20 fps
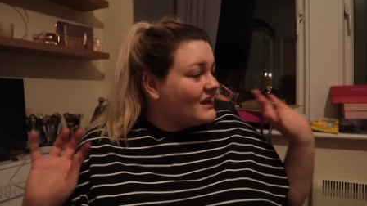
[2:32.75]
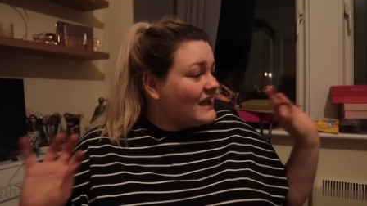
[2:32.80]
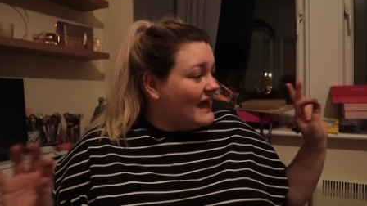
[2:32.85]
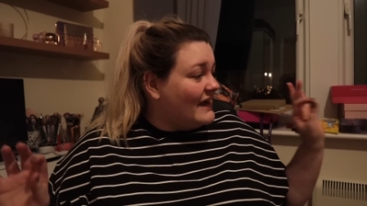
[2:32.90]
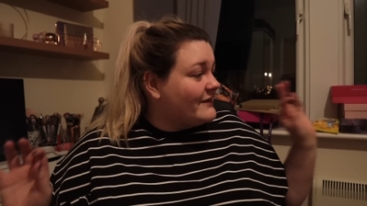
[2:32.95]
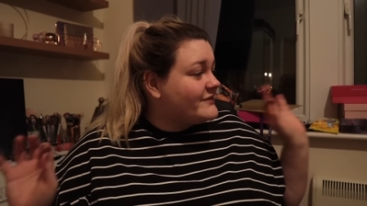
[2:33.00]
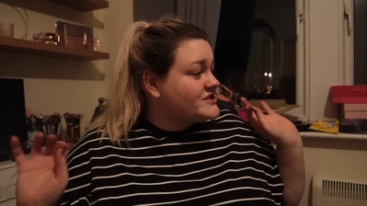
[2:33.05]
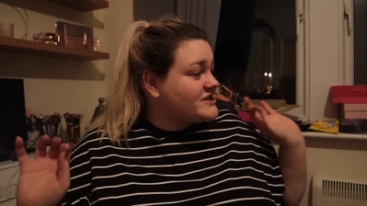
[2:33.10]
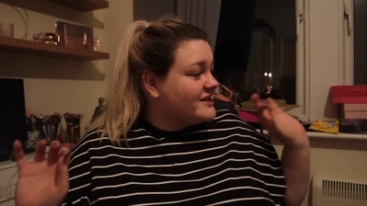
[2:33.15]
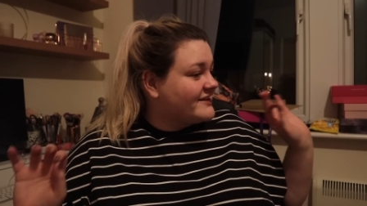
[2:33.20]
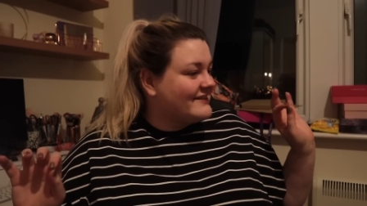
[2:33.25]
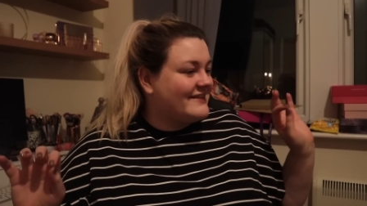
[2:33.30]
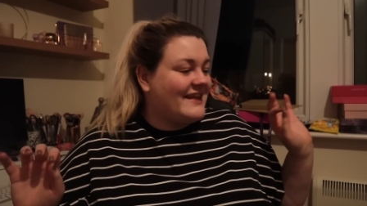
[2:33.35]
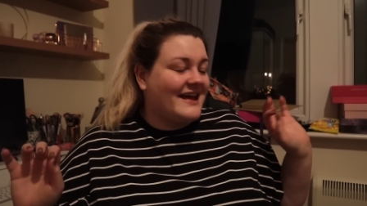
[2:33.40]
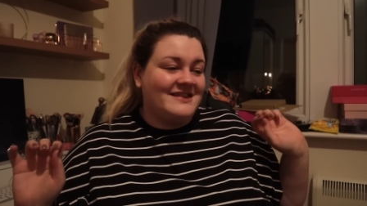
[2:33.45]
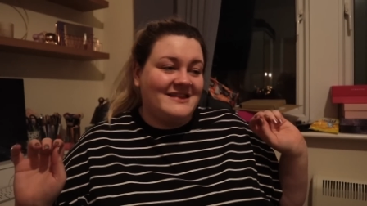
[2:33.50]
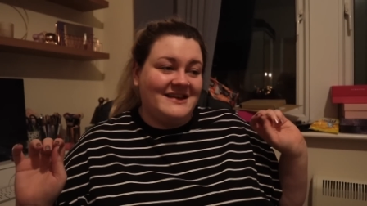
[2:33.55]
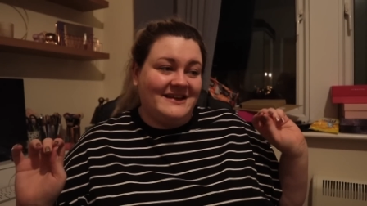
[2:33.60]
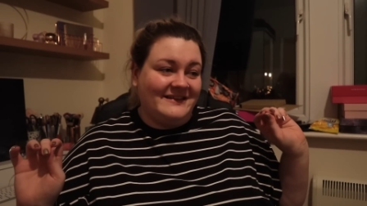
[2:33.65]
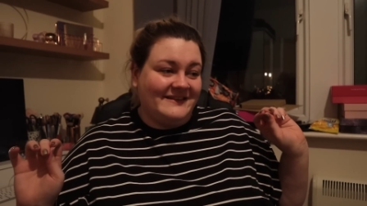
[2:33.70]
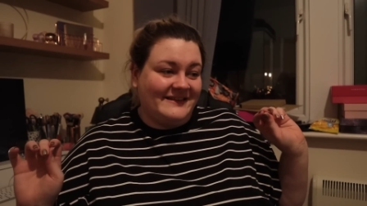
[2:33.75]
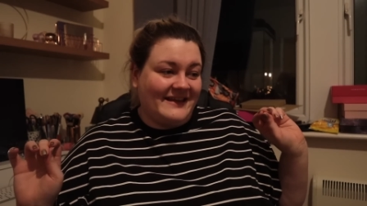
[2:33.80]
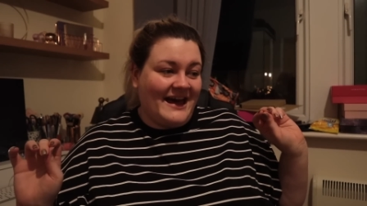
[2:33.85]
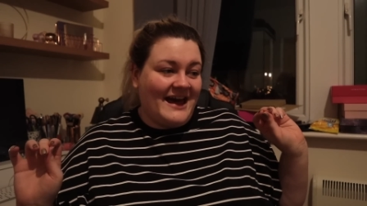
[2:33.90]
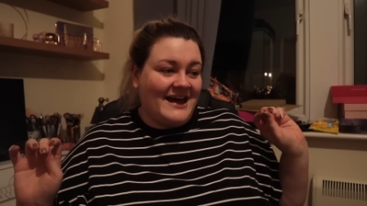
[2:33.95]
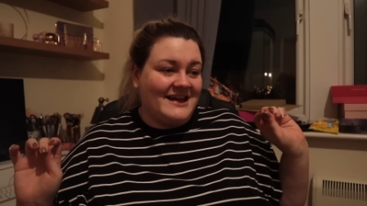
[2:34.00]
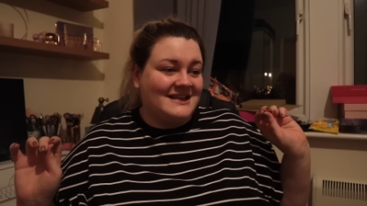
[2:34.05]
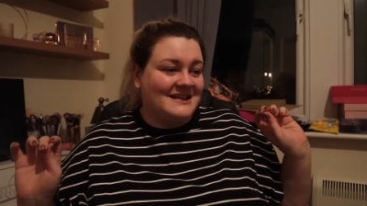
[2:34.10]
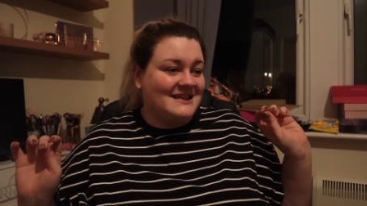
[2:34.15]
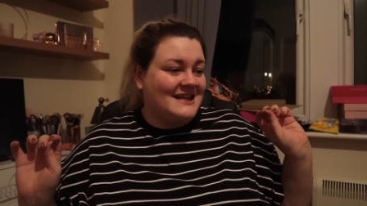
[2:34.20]
I've just let this
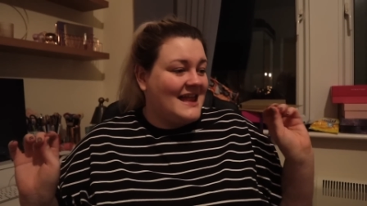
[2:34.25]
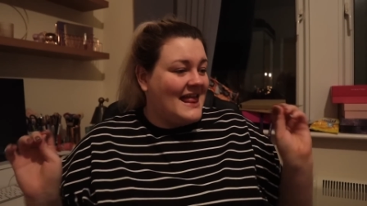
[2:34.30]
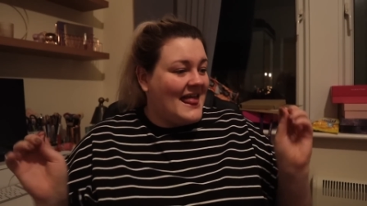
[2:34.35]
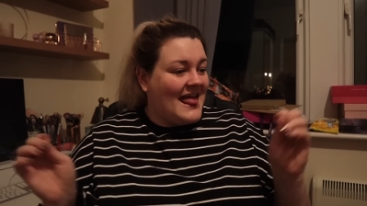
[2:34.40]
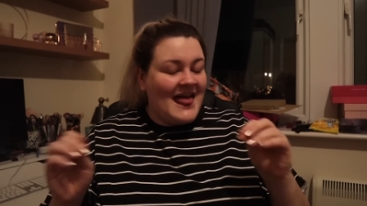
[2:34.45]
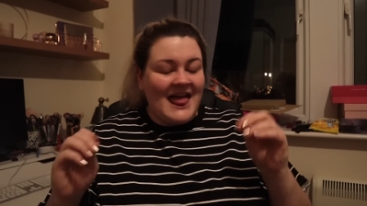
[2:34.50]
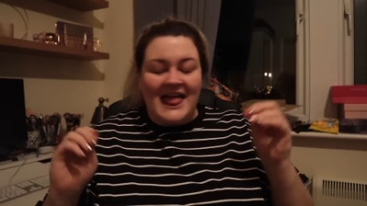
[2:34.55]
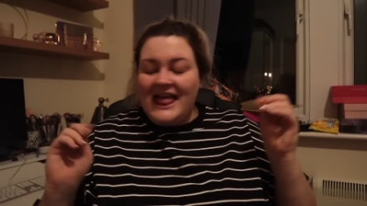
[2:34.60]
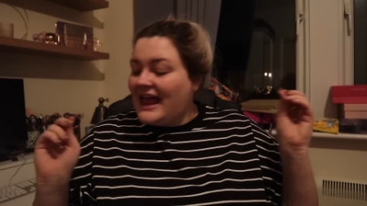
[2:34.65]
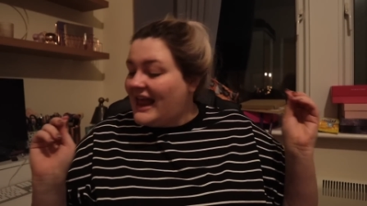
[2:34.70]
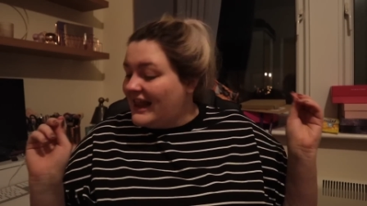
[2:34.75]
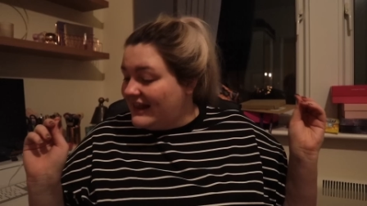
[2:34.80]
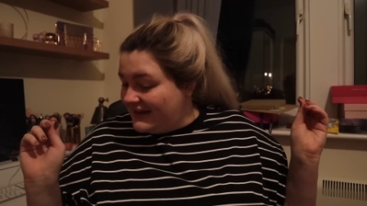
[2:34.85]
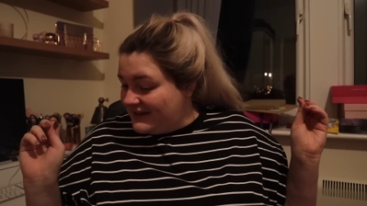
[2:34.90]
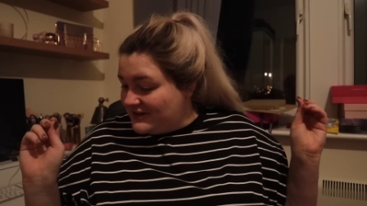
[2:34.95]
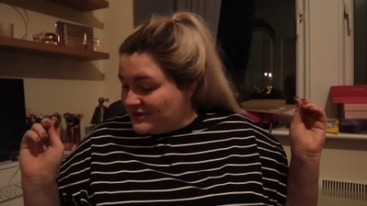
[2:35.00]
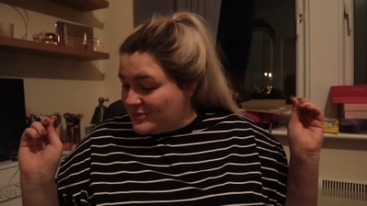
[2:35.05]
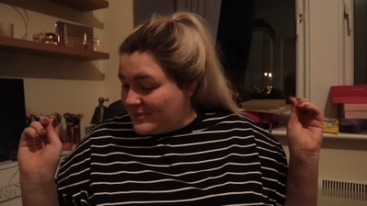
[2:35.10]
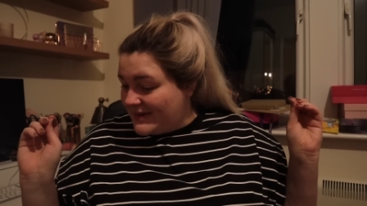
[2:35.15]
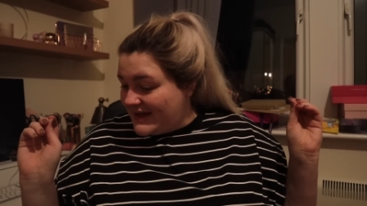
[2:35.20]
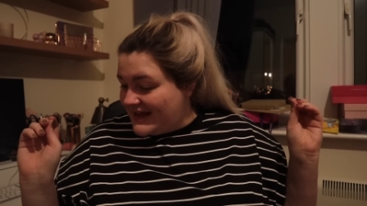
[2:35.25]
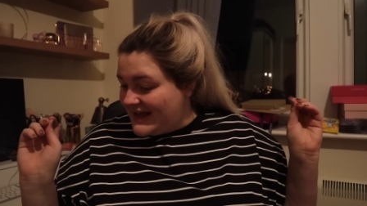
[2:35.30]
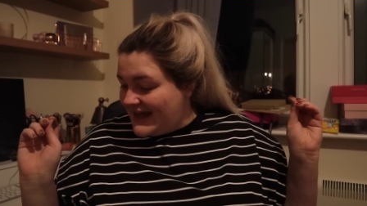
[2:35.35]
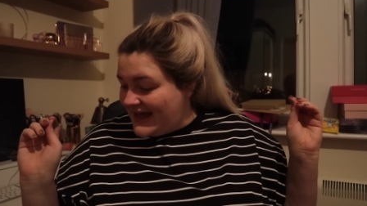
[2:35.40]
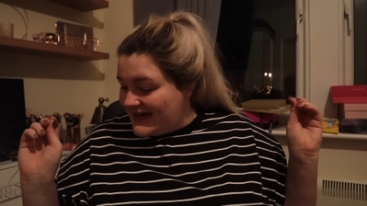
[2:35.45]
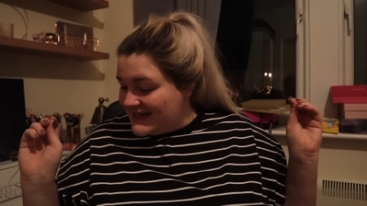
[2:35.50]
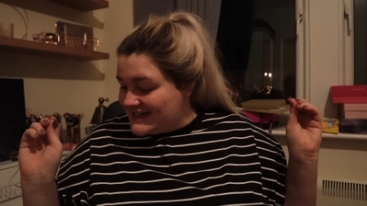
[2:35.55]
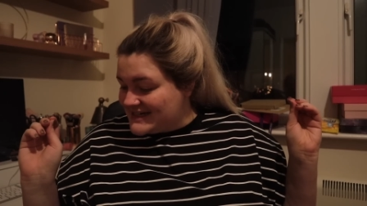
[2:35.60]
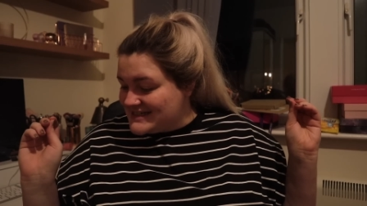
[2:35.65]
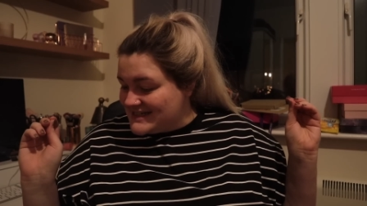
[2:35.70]
get a little bit
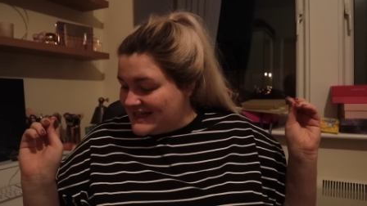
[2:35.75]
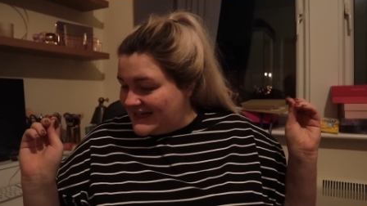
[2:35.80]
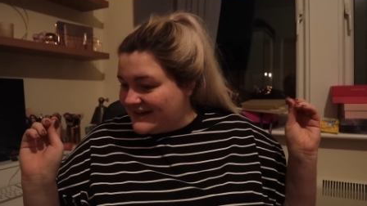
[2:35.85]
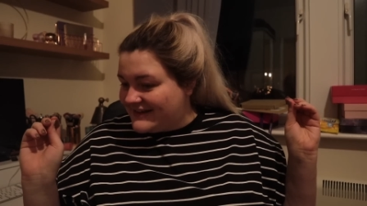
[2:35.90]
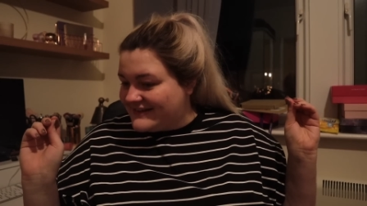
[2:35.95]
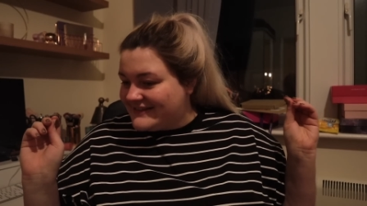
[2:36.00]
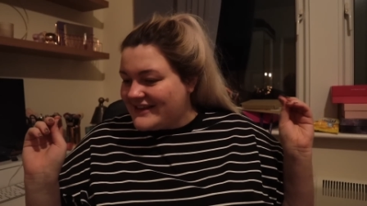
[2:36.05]
hectic.